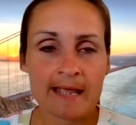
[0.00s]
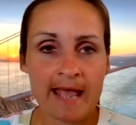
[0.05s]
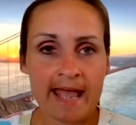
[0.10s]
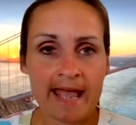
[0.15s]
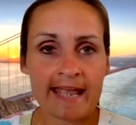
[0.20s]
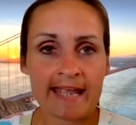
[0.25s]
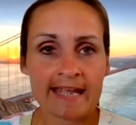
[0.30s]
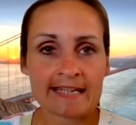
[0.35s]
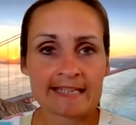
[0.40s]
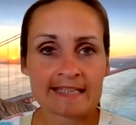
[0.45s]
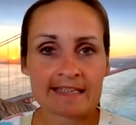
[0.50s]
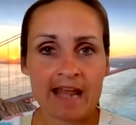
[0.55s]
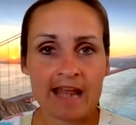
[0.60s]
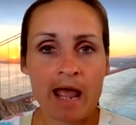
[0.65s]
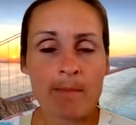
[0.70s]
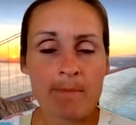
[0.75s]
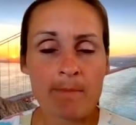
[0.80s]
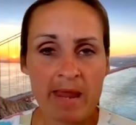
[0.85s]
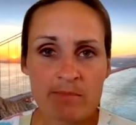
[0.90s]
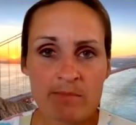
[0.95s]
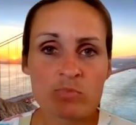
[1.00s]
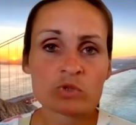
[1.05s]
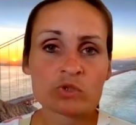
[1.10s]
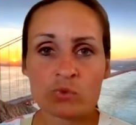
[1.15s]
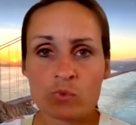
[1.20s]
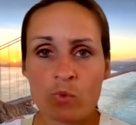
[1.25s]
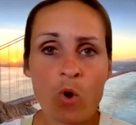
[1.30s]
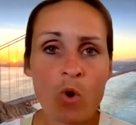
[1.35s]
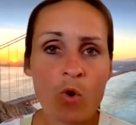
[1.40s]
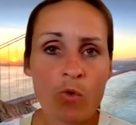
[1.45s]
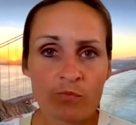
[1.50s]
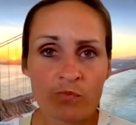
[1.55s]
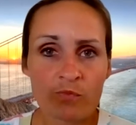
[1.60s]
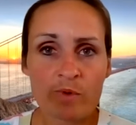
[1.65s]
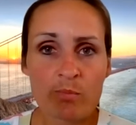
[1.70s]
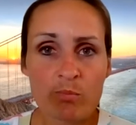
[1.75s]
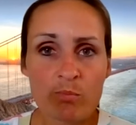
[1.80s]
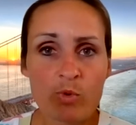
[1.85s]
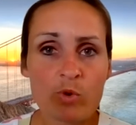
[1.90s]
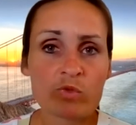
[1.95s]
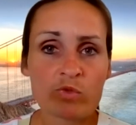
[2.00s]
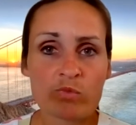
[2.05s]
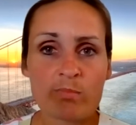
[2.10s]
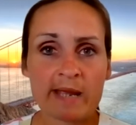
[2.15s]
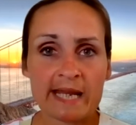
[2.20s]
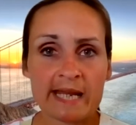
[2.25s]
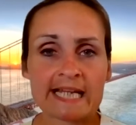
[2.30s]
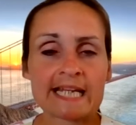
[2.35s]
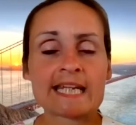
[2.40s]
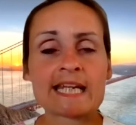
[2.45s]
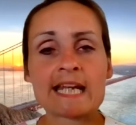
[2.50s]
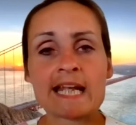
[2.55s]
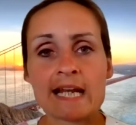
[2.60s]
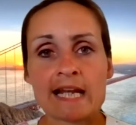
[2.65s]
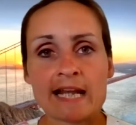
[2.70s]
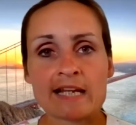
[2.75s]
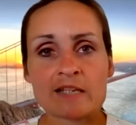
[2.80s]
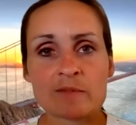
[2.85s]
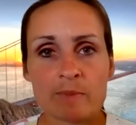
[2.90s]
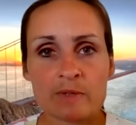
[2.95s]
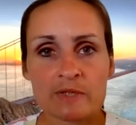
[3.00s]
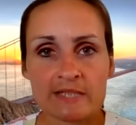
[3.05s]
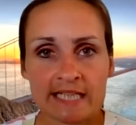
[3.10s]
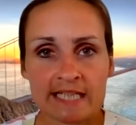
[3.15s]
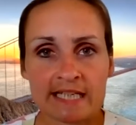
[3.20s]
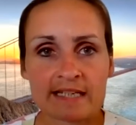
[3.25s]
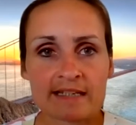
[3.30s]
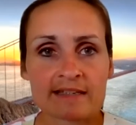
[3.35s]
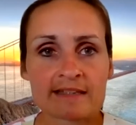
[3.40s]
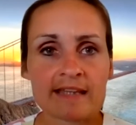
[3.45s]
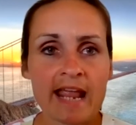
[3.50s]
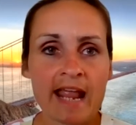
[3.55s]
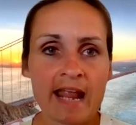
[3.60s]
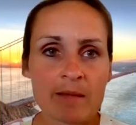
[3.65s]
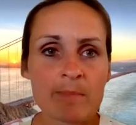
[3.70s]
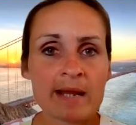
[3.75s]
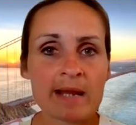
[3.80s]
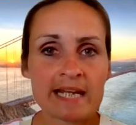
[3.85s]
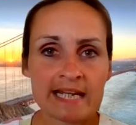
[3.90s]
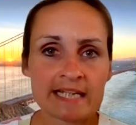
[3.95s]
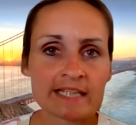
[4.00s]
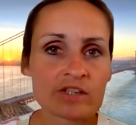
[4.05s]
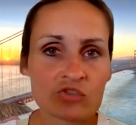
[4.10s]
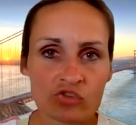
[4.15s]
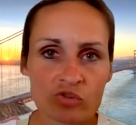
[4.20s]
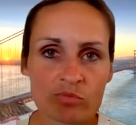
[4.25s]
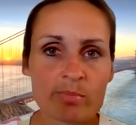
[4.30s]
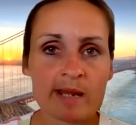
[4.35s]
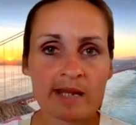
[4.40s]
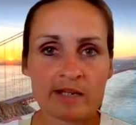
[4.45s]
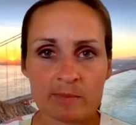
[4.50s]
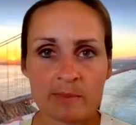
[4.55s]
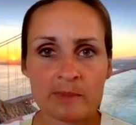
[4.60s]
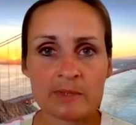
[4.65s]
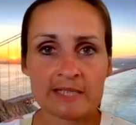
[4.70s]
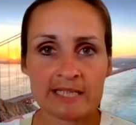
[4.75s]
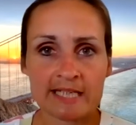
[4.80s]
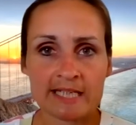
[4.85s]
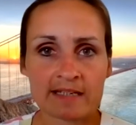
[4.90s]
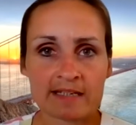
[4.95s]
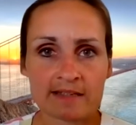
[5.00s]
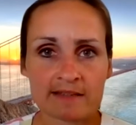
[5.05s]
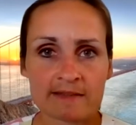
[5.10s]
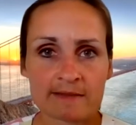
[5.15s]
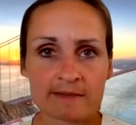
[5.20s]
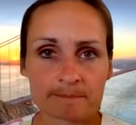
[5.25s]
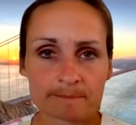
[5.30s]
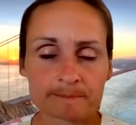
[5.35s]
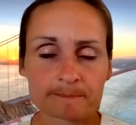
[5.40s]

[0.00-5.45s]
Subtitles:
And I'm able to offer both my clinical expertise and my leadership expertise.